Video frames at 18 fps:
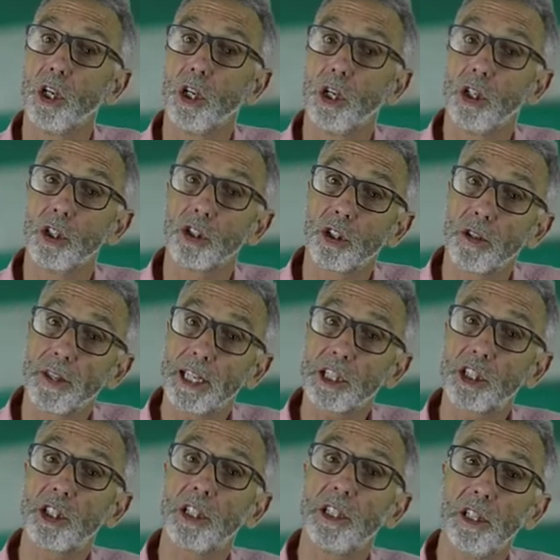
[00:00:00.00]
So
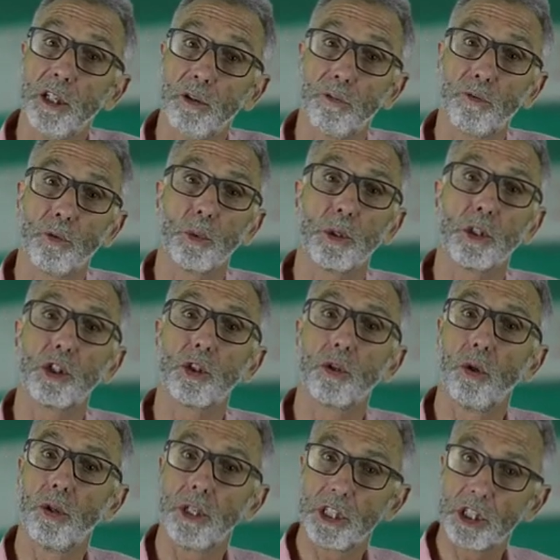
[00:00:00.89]
that's the influence
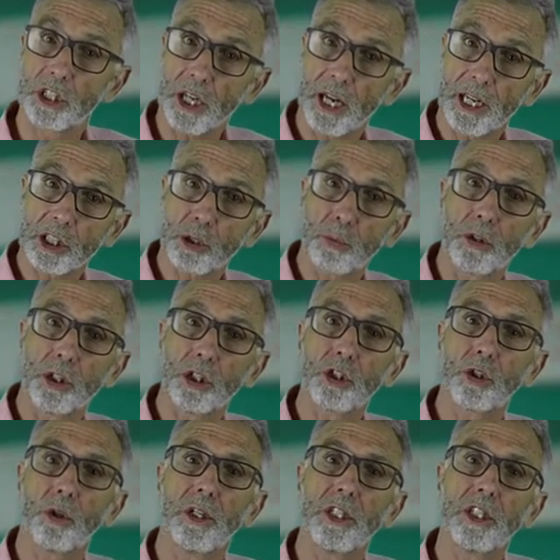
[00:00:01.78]
story. Starts with the
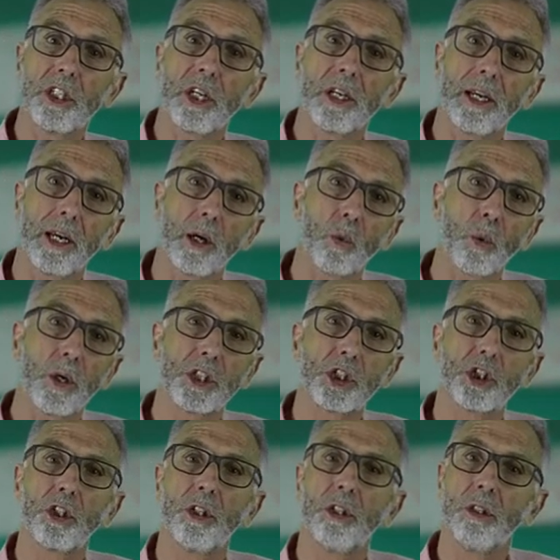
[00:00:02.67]
story-seeking
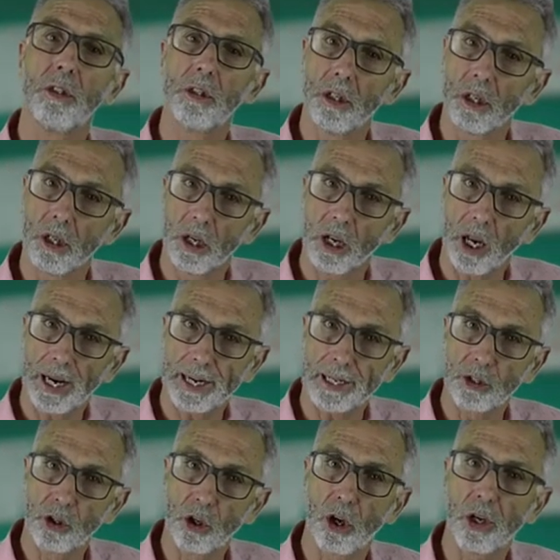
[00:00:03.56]
question,
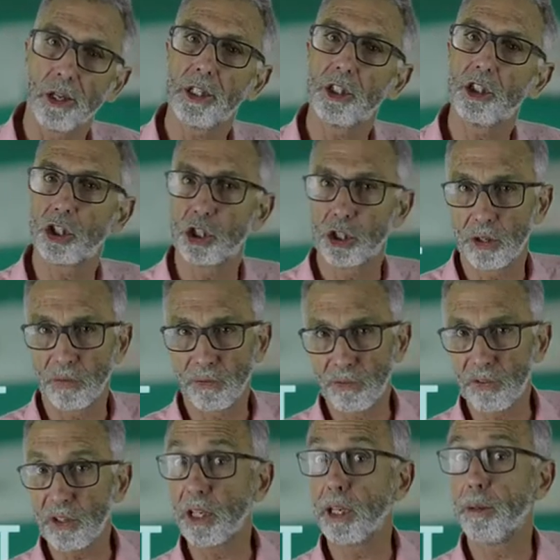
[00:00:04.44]
acknowledge the
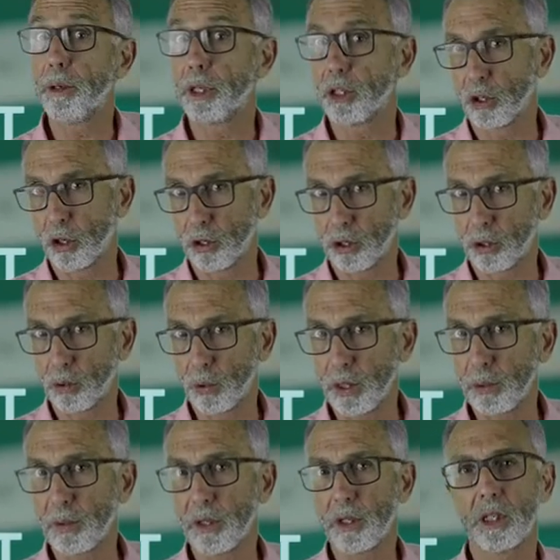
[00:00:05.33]
fear but don't
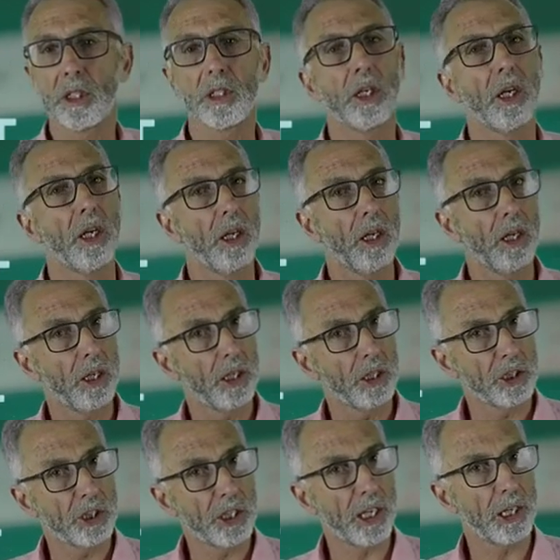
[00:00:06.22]
agree with it,
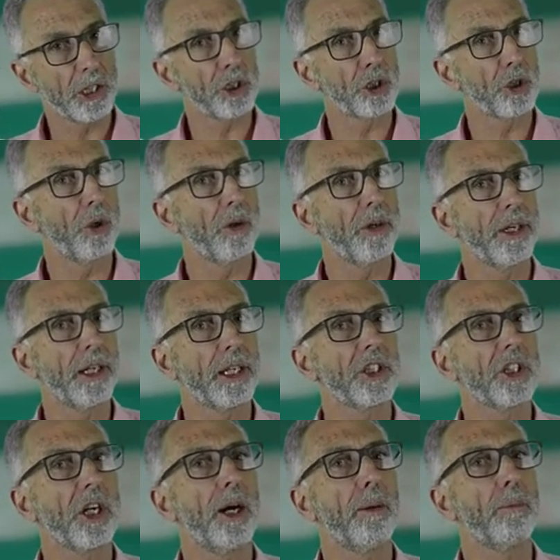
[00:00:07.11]
tell a story
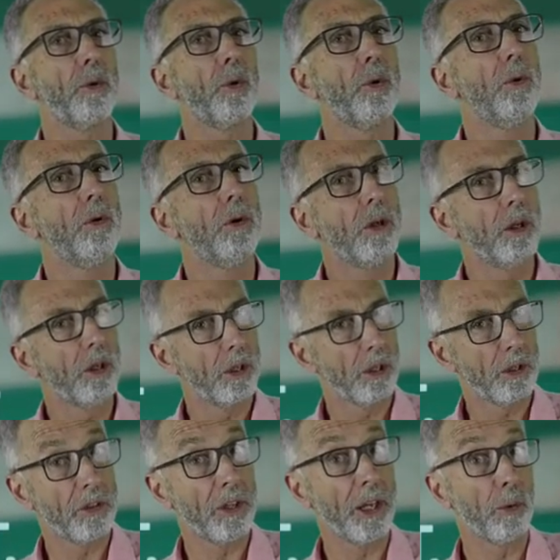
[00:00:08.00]
example,
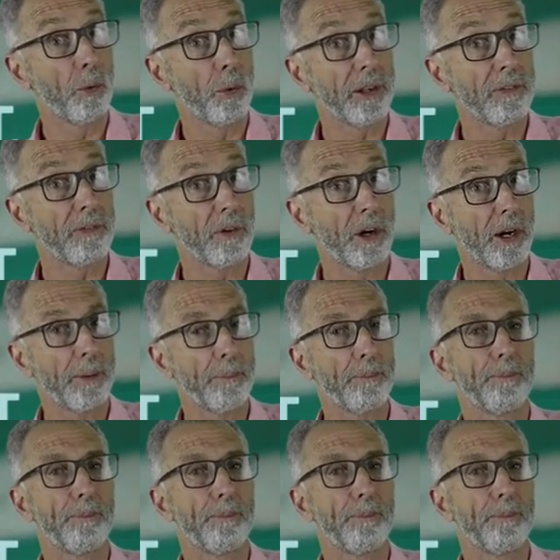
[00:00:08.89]
then reframe.